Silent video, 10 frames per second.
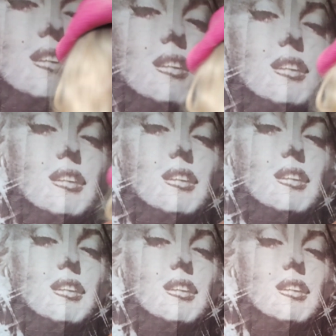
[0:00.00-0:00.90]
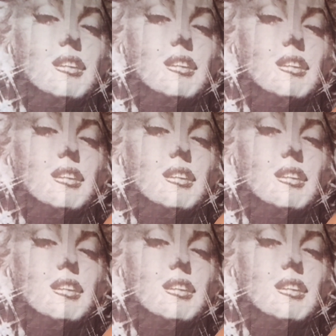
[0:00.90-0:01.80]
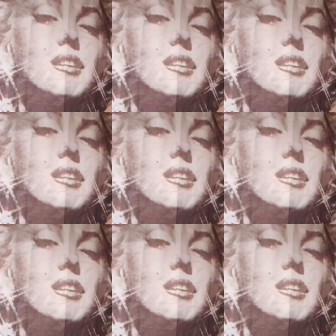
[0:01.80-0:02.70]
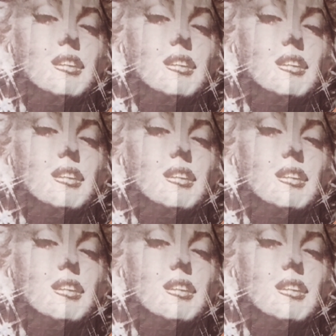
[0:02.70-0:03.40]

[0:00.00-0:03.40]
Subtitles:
No one is speaking in this clip.